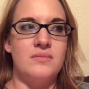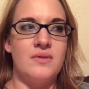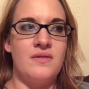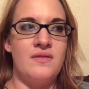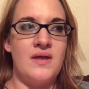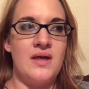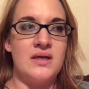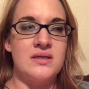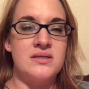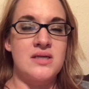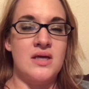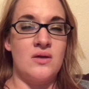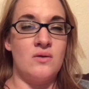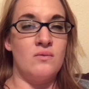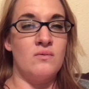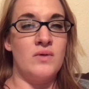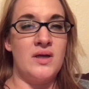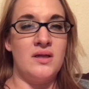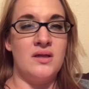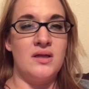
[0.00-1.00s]
Things
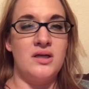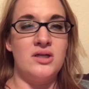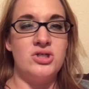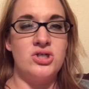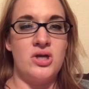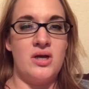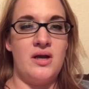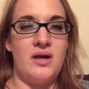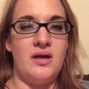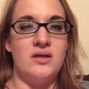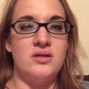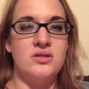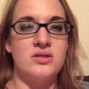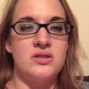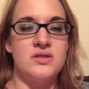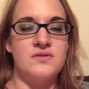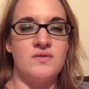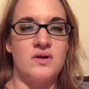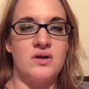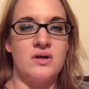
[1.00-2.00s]
can really change
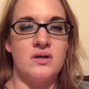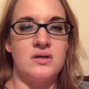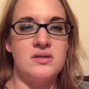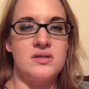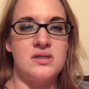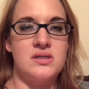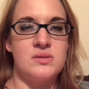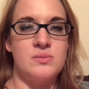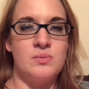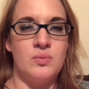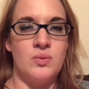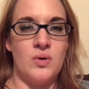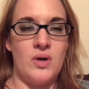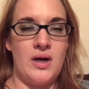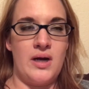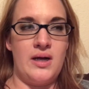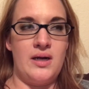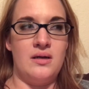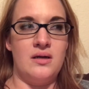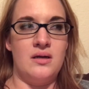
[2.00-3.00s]
as far as his
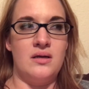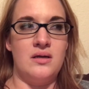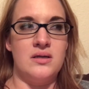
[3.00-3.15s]
brain